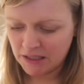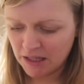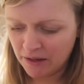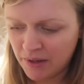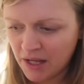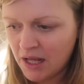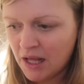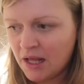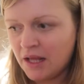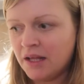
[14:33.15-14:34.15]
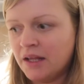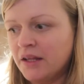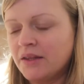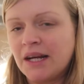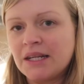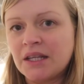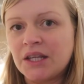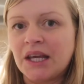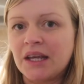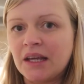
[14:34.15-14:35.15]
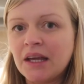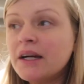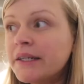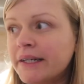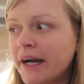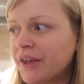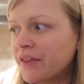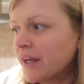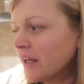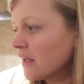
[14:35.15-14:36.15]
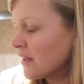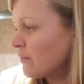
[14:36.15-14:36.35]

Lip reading: So that's the thing, I think,